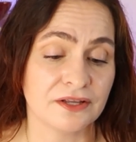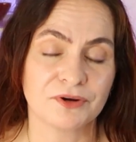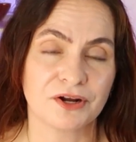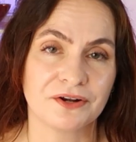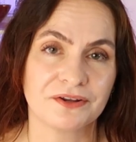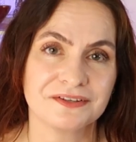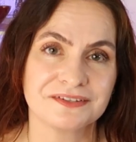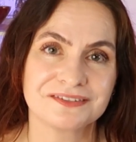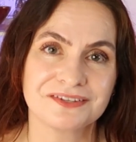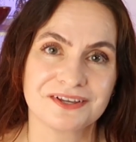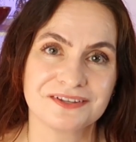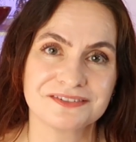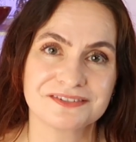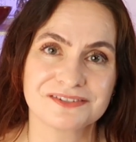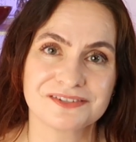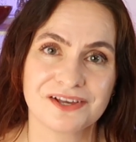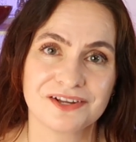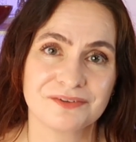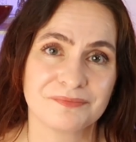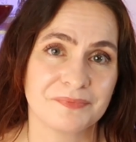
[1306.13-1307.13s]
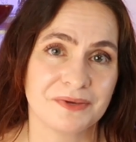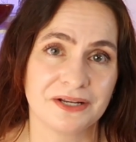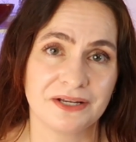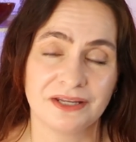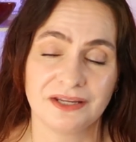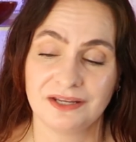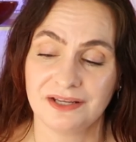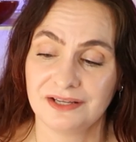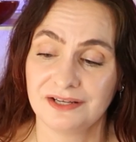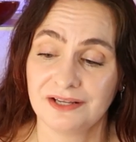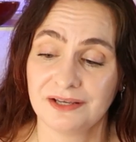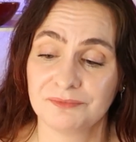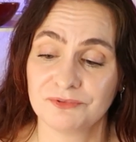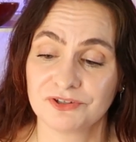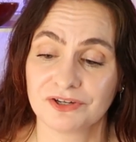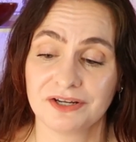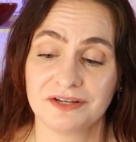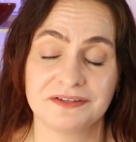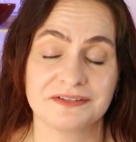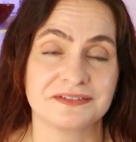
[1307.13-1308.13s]
Products cost a lot of money, and I'm
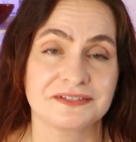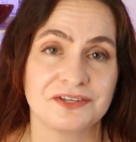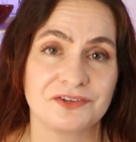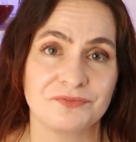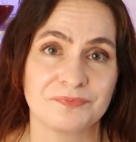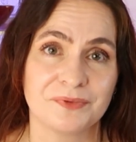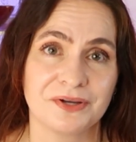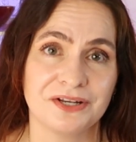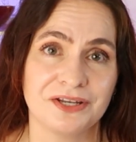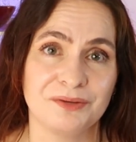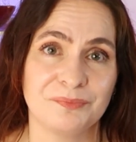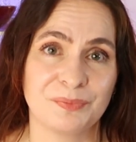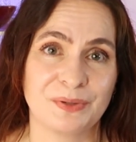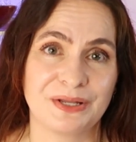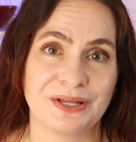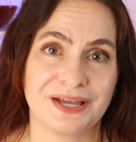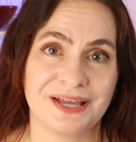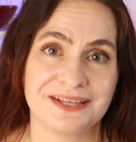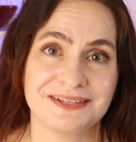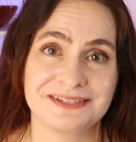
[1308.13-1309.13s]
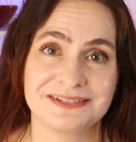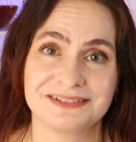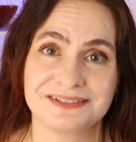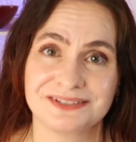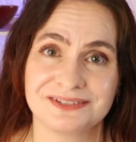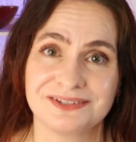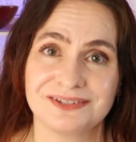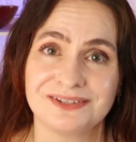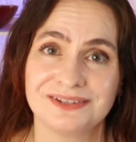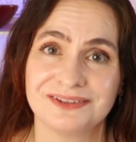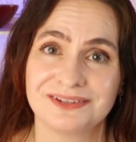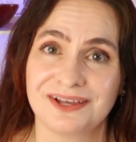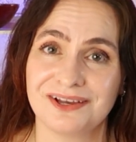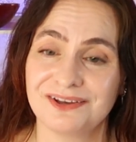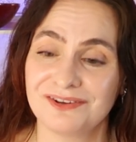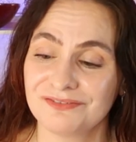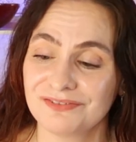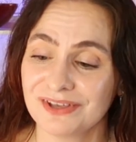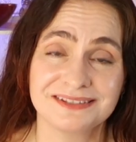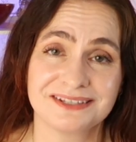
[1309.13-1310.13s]
trying to save money, but I still
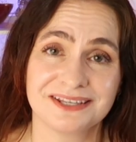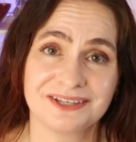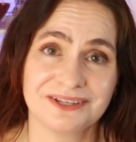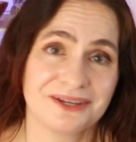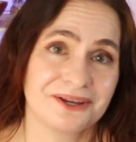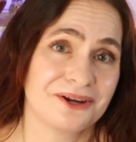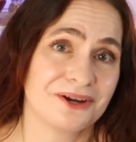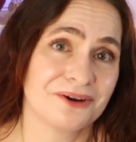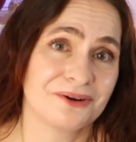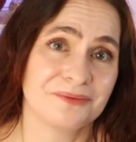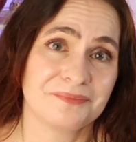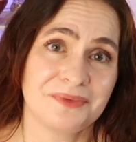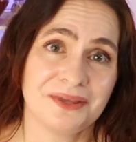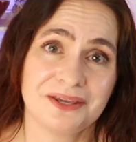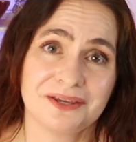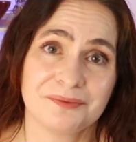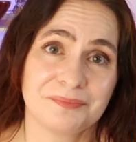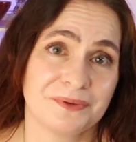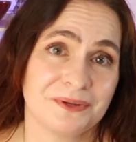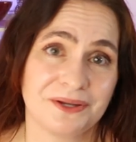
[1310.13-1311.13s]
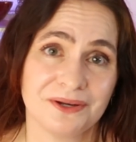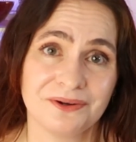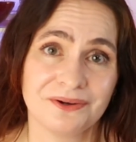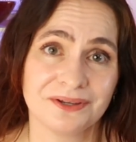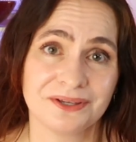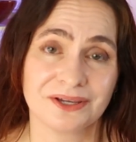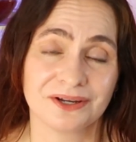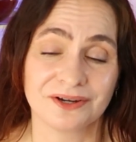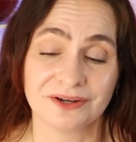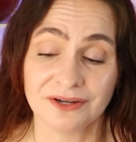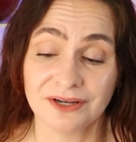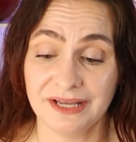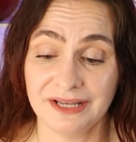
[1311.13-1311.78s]
love skincare, makeup, and hair care.